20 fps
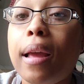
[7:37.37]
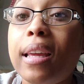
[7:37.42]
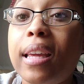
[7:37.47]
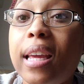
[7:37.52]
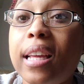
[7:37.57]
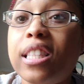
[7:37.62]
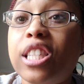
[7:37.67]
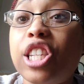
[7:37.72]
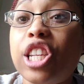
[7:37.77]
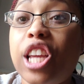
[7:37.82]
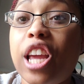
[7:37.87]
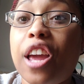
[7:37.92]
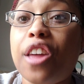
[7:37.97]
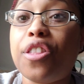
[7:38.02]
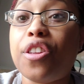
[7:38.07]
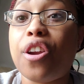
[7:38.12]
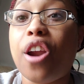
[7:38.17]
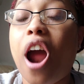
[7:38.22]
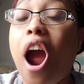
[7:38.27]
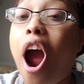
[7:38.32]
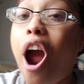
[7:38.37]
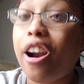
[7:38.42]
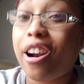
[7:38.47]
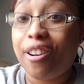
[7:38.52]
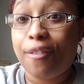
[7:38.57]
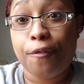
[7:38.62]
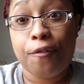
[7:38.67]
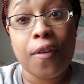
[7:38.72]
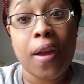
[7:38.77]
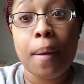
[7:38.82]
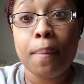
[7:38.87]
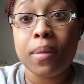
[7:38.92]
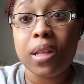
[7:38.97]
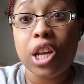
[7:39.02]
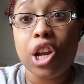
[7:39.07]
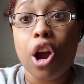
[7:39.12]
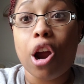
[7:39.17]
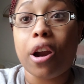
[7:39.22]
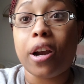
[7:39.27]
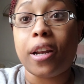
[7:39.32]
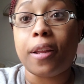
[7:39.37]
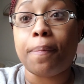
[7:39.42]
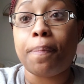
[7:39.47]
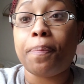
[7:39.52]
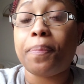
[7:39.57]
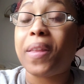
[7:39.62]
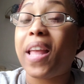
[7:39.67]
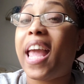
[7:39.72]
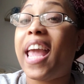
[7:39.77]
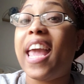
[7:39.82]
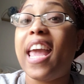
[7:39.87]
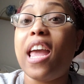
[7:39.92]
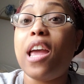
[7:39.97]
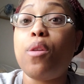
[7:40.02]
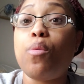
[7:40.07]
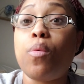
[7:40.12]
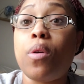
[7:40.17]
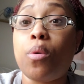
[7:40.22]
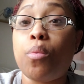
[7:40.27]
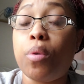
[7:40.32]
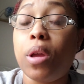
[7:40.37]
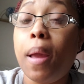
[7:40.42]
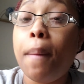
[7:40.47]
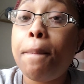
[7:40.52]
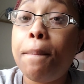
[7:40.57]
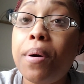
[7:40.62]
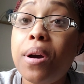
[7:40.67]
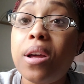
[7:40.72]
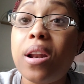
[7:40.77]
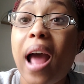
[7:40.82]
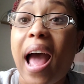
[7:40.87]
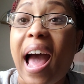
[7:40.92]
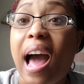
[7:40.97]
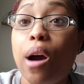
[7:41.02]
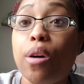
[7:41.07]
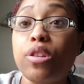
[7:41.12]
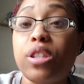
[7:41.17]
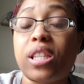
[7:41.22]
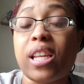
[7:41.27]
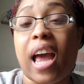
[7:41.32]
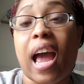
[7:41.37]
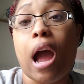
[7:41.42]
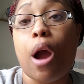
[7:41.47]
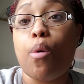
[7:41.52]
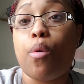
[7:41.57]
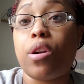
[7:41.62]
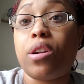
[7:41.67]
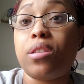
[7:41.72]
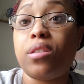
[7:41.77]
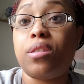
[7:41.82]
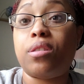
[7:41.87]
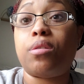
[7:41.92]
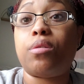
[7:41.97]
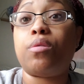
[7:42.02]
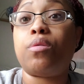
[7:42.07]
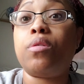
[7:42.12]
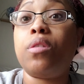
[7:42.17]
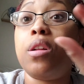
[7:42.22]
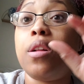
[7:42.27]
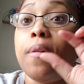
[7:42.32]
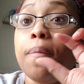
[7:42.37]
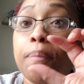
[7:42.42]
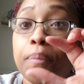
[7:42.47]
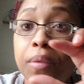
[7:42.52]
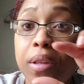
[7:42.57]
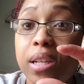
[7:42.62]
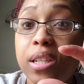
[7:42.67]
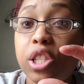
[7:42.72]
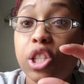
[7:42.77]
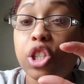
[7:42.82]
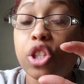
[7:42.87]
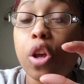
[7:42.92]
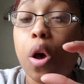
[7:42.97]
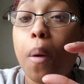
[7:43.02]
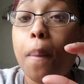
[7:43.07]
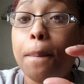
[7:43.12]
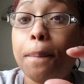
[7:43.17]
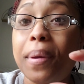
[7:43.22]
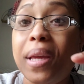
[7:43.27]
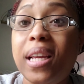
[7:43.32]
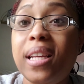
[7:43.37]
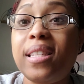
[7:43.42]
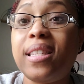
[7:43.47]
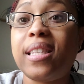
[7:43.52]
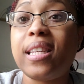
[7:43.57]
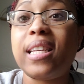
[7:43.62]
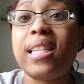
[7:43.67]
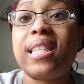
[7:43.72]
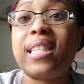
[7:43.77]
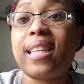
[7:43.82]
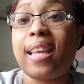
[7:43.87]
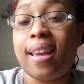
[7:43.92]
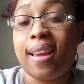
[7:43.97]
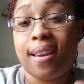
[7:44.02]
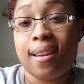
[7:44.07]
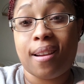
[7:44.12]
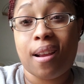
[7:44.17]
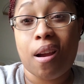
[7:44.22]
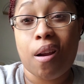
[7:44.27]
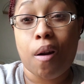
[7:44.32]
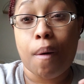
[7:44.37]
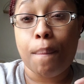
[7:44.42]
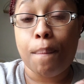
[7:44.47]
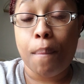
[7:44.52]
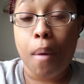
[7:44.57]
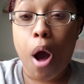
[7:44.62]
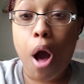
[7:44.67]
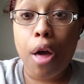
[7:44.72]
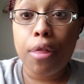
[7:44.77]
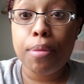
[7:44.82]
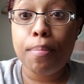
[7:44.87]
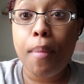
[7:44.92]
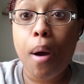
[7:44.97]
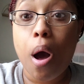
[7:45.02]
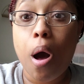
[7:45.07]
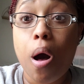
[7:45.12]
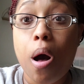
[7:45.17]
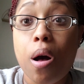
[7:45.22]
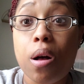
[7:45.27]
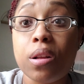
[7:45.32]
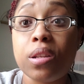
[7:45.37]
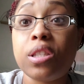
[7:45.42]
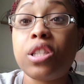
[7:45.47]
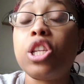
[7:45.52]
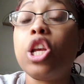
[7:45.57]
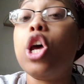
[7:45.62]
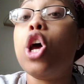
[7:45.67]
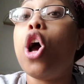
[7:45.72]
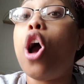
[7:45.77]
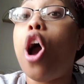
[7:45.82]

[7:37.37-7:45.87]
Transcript: get together our family garden. And when we put out our little soap pieces and our mothballs